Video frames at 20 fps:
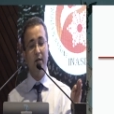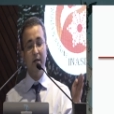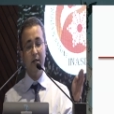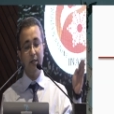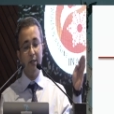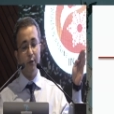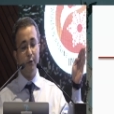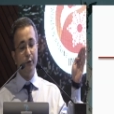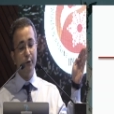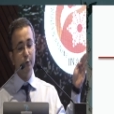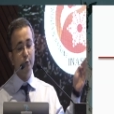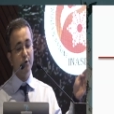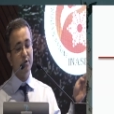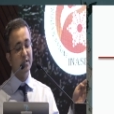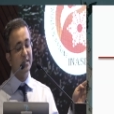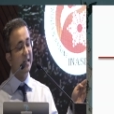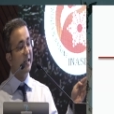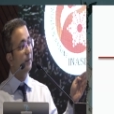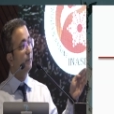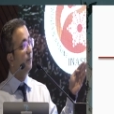you use
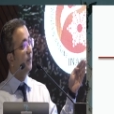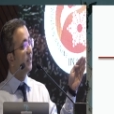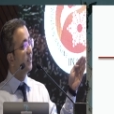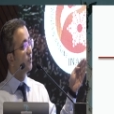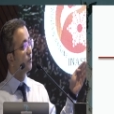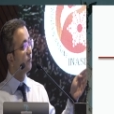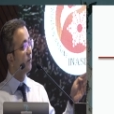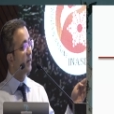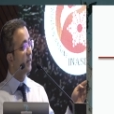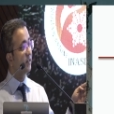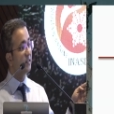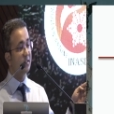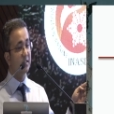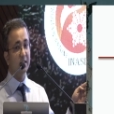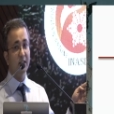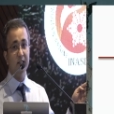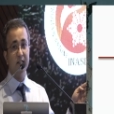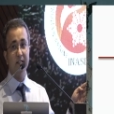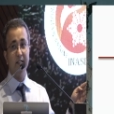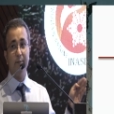TEG-based
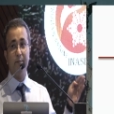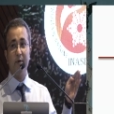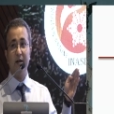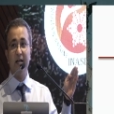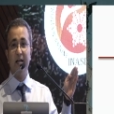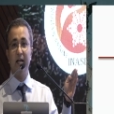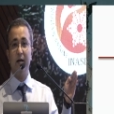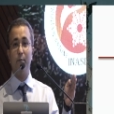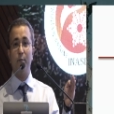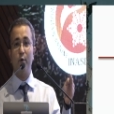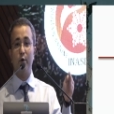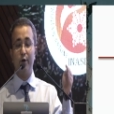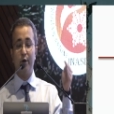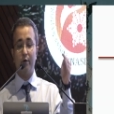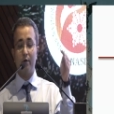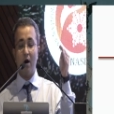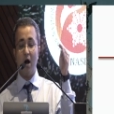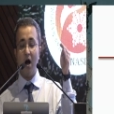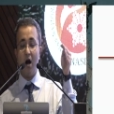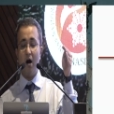strategies depending upon your
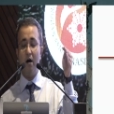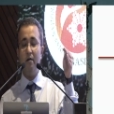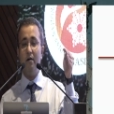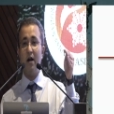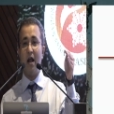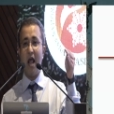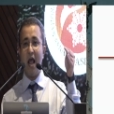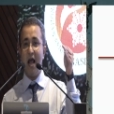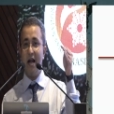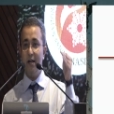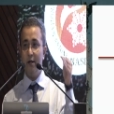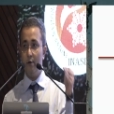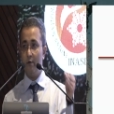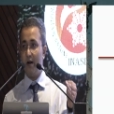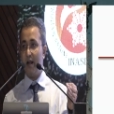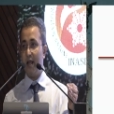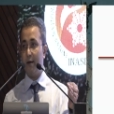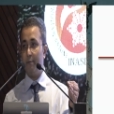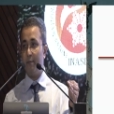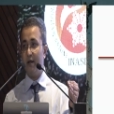R and
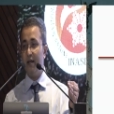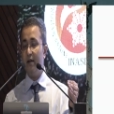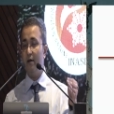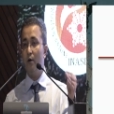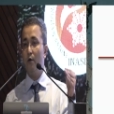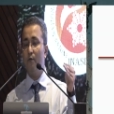your MA,